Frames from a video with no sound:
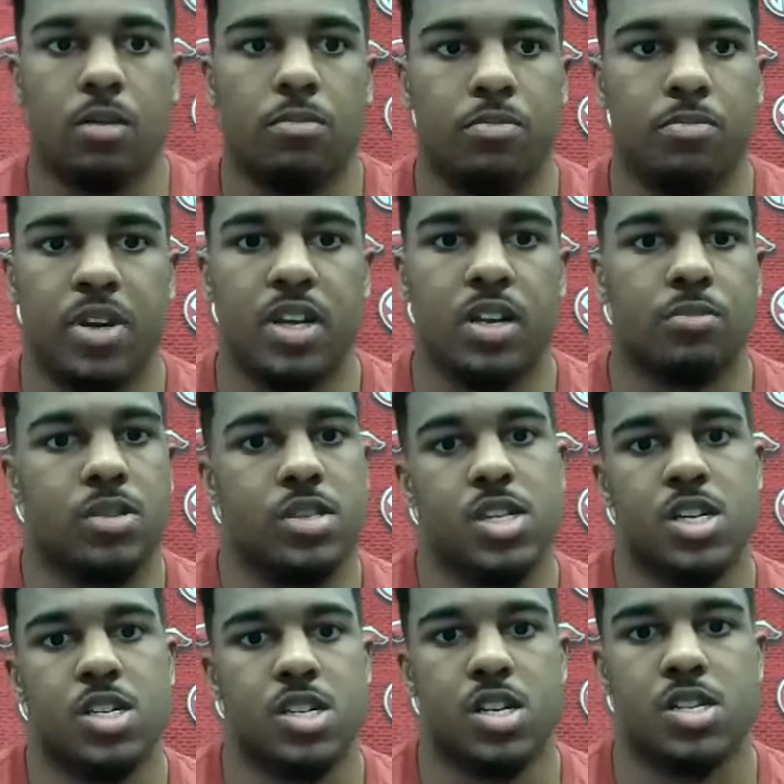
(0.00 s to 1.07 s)
being in
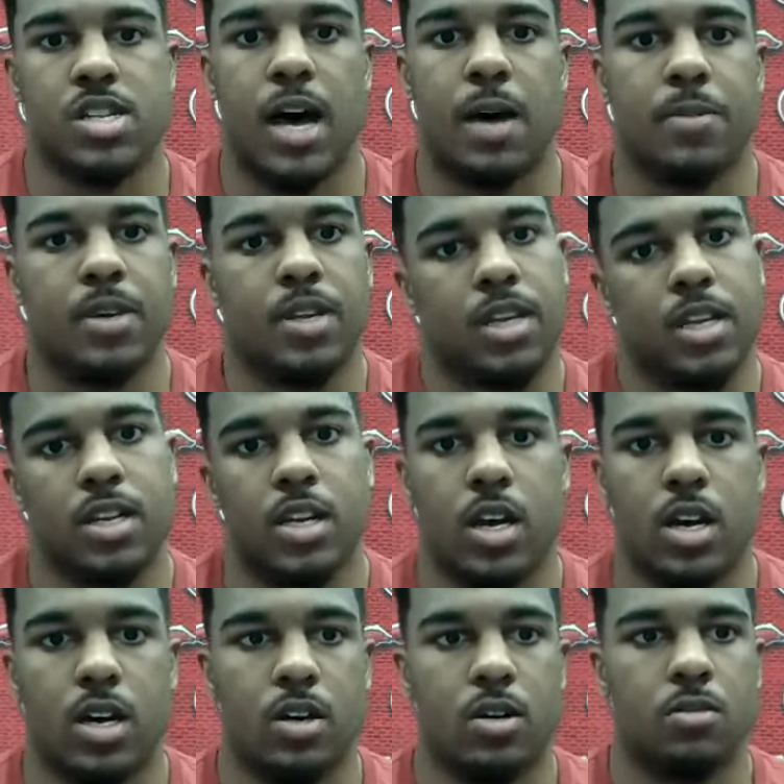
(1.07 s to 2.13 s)
position to stop it and,
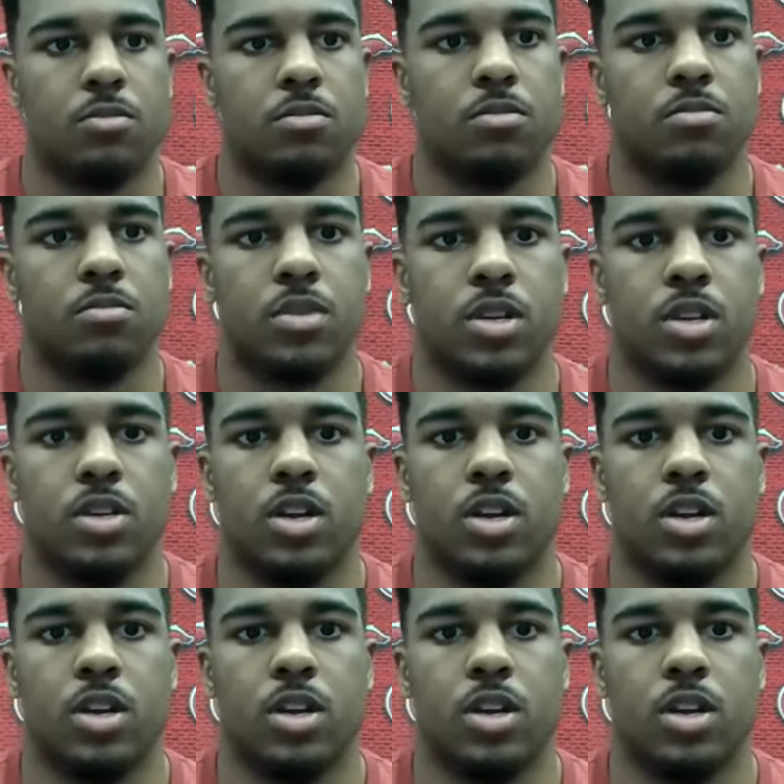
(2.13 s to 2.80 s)
you